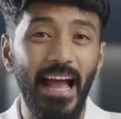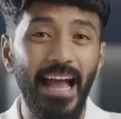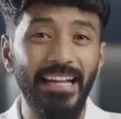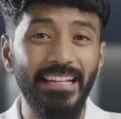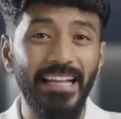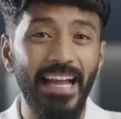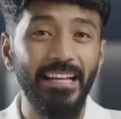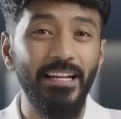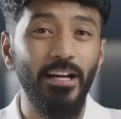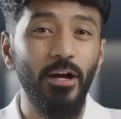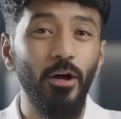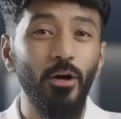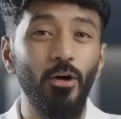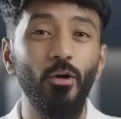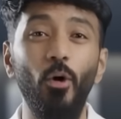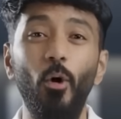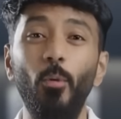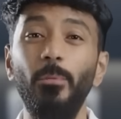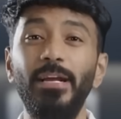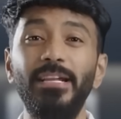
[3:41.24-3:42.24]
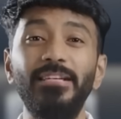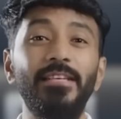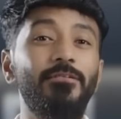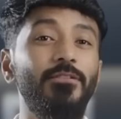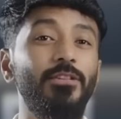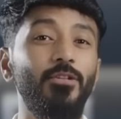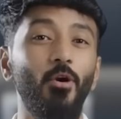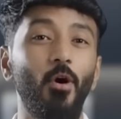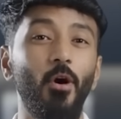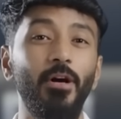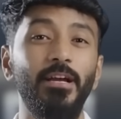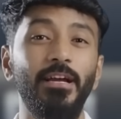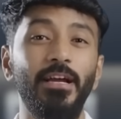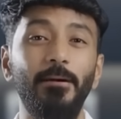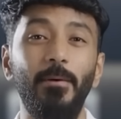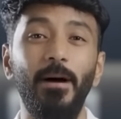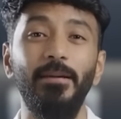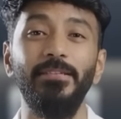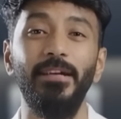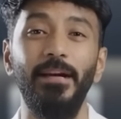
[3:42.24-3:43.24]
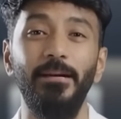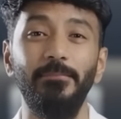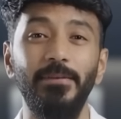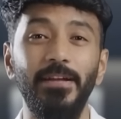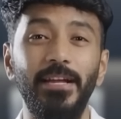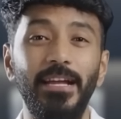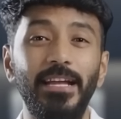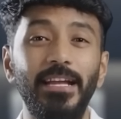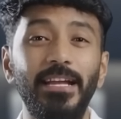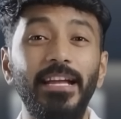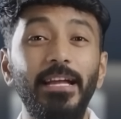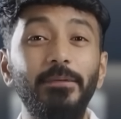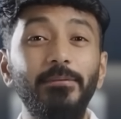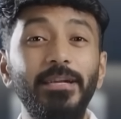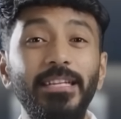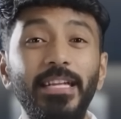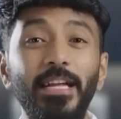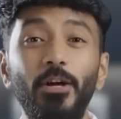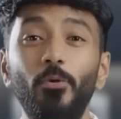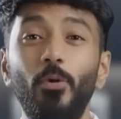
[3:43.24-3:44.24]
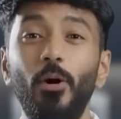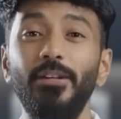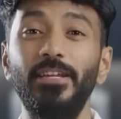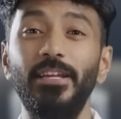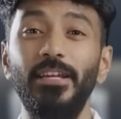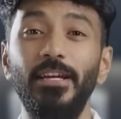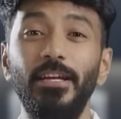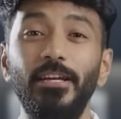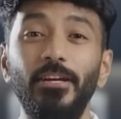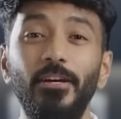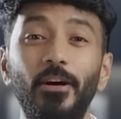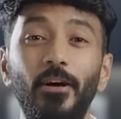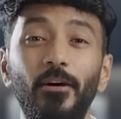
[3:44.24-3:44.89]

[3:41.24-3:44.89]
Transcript: And like, nobody's even talking about them. Let me tell you what they did.